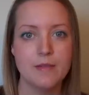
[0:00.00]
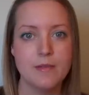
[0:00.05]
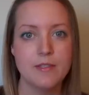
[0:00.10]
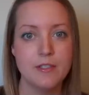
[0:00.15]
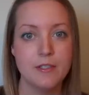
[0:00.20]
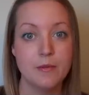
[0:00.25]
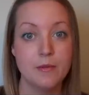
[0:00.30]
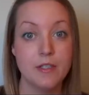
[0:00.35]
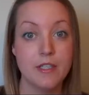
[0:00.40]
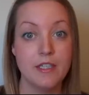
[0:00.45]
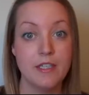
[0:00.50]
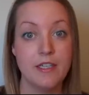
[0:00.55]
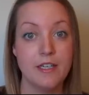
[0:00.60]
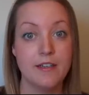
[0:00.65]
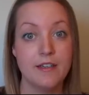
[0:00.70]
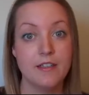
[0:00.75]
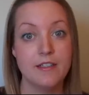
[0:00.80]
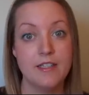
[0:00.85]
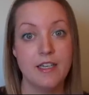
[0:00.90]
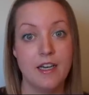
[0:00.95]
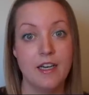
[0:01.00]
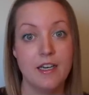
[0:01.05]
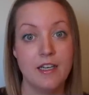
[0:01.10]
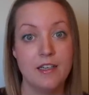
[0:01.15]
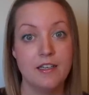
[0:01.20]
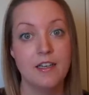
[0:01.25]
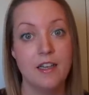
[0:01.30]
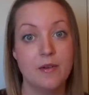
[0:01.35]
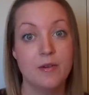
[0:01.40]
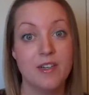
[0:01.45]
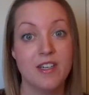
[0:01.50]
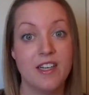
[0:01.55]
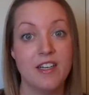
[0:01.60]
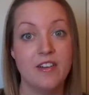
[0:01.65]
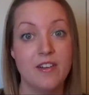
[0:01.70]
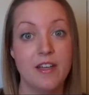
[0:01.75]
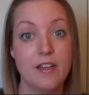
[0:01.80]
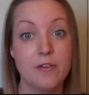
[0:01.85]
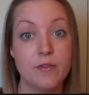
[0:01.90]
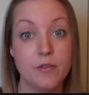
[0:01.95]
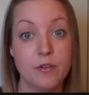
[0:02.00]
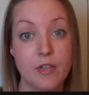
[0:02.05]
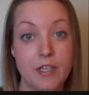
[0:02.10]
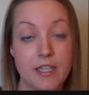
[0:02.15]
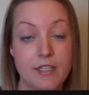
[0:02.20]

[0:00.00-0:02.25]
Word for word: I'm still working out a ton. I work out like four